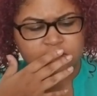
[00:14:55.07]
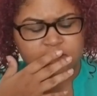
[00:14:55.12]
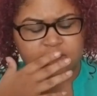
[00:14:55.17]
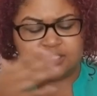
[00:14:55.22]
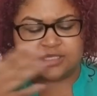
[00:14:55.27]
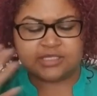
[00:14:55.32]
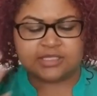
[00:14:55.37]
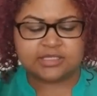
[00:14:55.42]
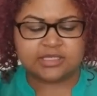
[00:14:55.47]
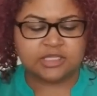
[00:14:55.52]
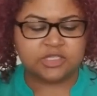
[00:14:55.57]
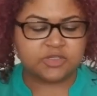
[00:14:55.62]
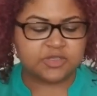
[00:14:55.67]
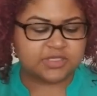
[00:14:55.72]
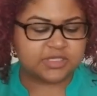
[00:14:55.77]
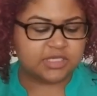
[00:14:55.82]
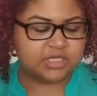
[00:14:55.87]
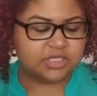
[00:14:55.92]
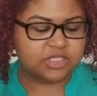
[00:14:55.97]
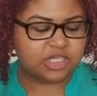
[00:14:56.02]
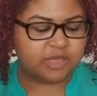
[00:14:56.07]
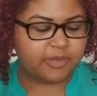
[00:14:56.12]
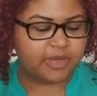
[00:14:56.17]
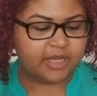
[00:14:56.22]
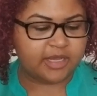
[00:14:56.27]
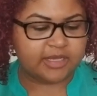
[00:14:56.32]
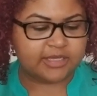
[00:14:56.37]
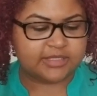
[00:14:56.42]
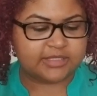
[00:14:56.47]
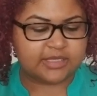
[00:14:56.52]
this is interesting,
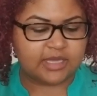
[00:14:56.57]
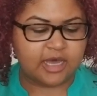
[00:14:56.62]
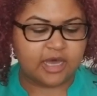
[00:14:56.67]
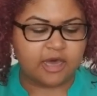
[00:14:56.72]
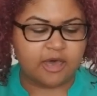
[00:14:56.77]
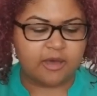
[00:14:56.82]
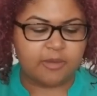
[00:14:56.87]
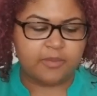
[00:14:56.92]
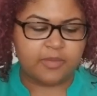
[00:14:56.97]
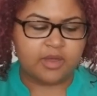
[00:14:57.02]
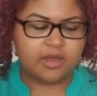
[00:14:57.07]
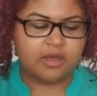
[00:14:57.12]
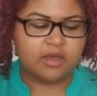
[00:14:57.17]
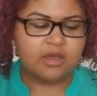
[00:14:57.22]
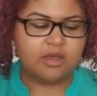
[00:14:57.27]
Geminis. Um,